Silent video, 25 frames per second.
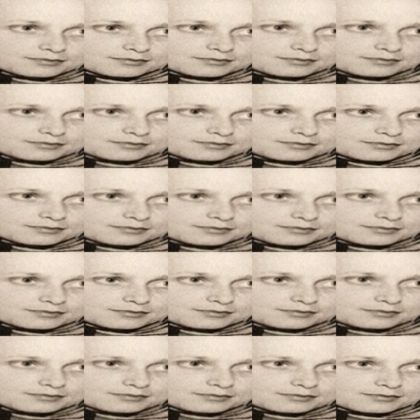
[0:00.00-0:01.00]

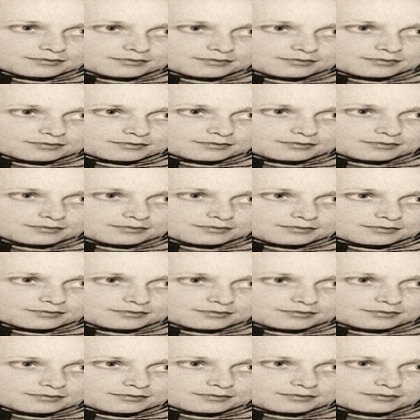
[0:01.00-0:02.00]

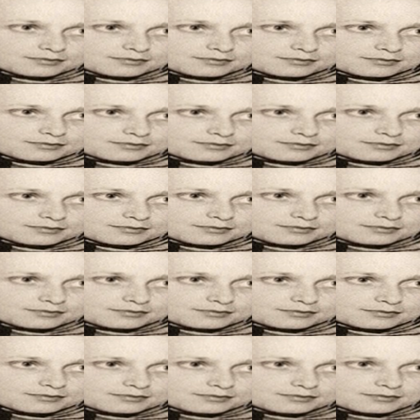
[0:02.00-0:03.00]

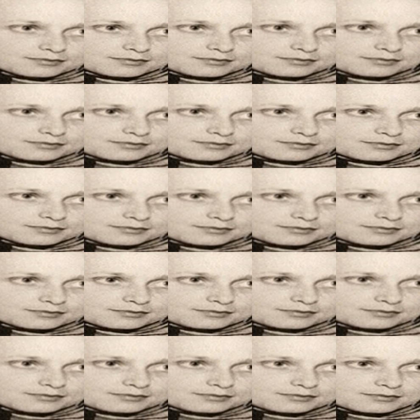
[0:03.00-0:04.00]

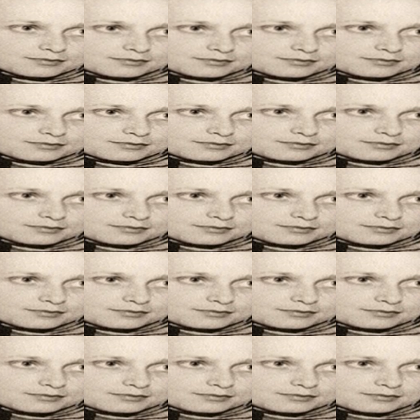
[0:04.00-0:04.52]
Nothing is said.